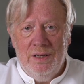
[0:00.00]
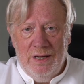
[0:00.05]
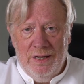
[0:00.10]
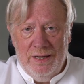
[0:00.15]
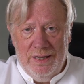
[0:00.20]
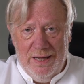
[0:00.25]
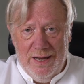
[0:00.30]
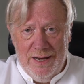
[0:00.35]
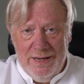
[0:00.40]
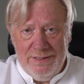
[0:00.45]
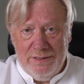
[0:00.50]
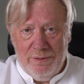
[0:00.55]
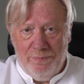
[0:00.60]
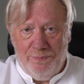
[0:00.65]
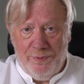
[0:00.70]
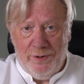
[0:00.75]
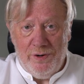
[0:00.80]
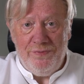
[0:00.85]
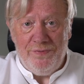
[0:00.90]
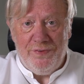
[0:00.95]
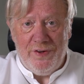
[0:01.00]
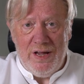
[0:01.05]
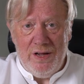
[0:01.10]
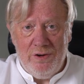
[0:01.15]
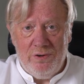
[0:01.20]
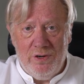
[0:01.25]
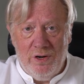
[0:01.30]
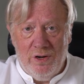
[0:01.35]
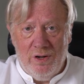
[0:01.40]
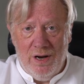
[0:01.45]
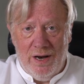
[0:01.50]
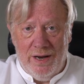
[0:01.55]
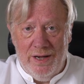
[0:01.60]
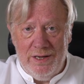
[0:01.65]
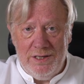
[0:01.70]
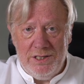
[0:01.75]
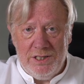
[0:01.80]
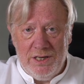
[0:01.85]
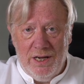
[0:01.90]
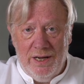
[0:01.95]
He has a profound
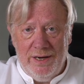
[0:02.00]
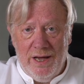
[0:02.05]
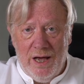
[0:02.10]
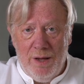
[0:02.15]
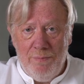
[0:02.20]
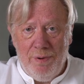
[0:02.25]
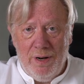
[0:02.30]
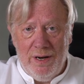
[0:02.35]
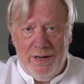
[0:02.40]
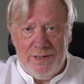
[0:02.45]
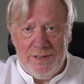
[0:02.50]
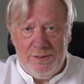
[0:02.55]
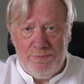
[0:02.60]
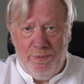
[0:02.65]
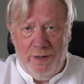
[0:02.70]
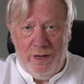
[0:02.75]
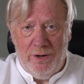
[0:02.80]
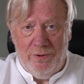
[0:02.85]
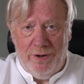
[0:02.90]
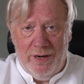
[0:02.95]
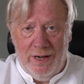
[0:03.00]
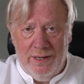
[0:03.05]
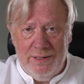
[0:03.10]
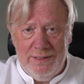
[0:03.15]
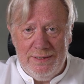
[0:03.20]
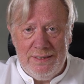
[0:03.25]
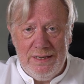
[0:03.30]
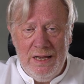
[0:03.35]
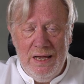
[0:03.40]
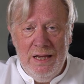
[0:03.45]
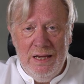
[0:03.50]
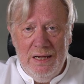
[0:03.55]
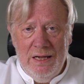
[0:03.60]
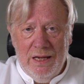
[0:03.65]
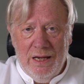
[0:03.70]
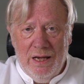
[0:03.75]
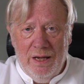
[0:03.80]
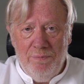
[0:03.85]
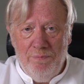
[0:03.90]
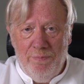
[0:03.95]
knowledge and ample experience
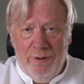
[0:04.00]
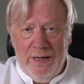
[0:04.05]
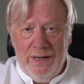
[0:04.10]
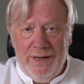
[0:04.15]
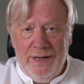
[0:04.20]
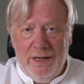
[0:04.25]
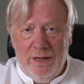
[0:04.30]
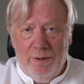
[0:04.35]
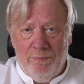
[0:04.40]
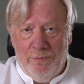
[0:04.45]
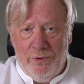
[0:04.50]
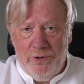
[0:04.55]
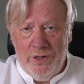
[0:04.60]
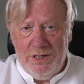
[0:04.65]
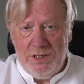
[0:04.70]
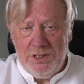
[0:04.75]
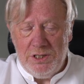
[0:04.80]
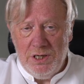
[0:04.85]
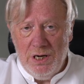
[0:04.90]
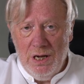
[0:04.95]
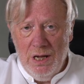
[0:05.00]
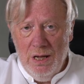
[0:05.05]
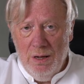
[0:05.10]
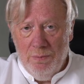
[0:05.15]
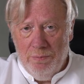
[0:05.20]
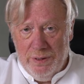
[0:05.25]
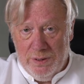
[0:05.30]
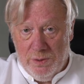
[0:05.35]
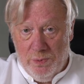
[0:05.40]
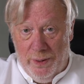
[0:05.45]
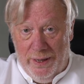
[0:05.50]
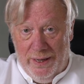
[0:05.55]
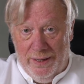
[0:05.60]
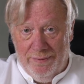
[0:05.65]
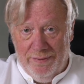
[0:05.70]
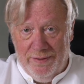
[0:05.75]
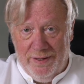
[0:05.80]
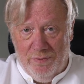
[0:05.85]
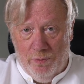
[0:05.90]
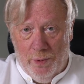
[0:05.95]
in building a bridge
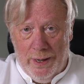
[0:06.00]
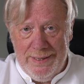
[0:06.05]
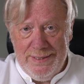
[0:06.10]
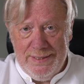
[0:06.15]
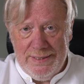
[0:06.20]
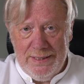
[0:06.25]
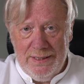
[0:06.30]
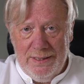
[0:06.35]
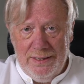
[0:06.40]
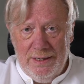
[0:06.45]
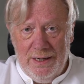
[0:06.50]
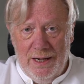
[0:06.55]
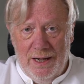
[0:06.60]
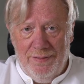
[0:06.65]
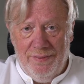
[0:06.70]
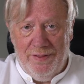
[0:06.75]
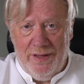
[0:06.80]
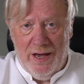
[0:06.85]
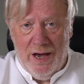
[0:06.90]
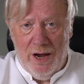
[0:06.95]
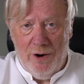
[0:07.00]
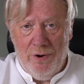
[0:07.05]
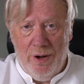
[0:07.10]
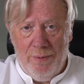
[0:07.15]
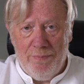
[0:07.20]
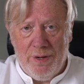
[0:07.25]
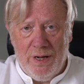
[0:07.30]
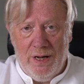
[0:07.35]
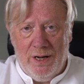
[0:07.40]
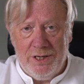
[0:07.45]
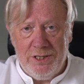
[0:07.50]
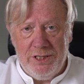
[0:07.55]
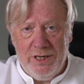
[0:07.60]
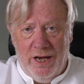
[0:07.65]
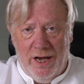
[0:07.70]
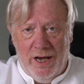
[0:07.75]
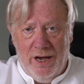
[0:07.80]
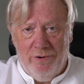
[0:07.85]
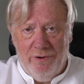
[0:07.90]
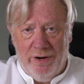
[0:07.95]
between the Western and the Arab culture
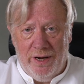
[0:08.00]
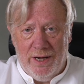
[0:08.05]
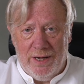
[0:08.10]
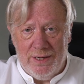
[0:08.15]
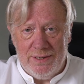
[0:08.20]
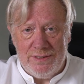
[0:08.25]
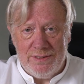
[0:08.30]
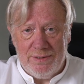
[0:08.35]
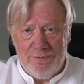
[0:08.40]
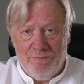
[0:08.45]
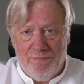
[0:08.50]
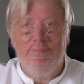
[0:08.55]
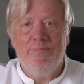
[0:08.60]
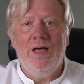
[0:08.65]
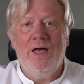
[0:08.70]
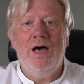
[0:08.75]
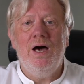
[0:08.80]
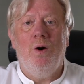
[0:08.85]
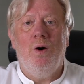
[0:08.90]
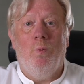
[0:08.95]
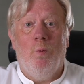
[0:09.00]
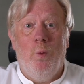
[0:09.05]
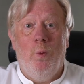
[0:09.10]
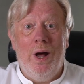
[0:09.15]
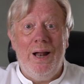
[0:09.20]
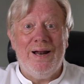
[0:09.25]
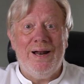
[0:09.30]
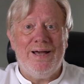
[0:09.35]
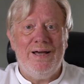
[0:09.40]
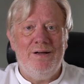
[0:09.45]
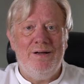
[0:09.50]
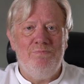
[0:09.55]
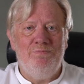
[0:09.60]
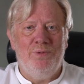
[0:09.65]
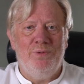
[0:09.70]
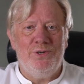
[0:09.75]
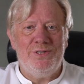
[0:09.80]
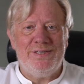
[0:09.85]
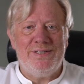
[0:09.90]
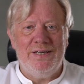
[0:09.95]
areas. Welcome,
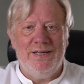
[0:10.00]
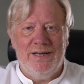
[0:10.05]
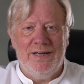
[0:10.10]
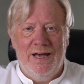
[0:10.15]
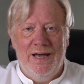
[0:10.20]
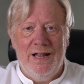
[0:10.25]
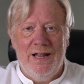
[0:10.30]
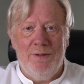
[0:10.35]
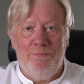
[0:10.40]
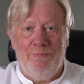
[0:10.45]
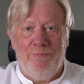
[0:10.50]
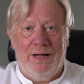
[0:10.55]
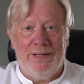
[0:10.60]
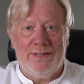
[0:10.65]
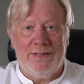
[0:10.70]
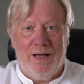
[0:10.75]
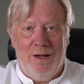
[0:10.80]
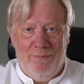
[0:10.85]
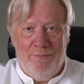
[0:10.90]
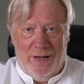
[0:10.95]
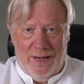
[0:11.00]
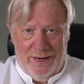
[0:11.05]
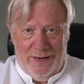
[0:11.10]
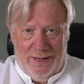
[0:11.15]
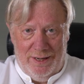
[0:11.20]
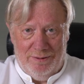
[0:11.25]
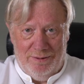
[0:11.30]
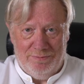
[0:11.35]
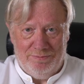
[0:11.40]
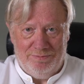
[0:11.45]
Mohsen El Badramany.